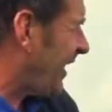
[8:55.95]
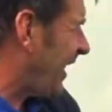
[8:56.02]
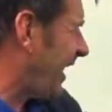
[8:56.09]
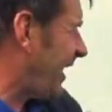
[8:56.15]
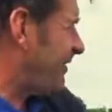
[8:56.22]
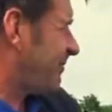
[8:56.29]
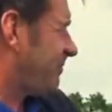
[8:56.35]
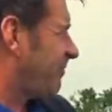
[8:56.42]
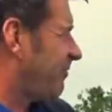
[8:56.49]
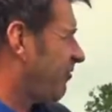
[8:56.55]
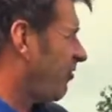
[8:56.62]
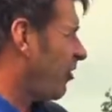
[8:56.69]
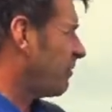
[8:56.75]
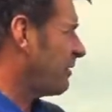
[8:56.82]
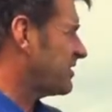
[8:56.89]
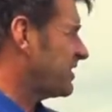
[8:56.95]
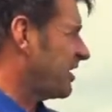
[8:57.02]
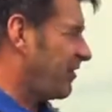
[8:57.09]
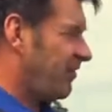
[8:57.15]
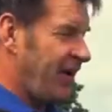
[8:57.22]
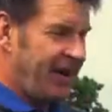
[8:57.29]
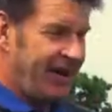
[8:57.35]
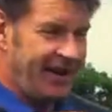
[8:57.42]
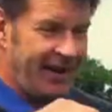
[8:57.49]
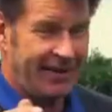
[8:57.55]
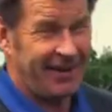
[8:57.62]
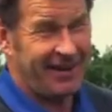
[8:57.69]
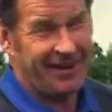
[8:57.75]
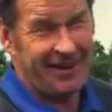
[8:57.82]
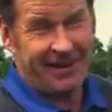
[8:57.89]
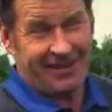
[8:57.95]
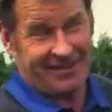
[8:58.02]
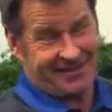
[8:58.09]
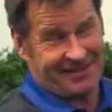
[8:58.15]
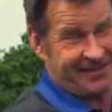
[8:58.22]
and threw myself at it, and then I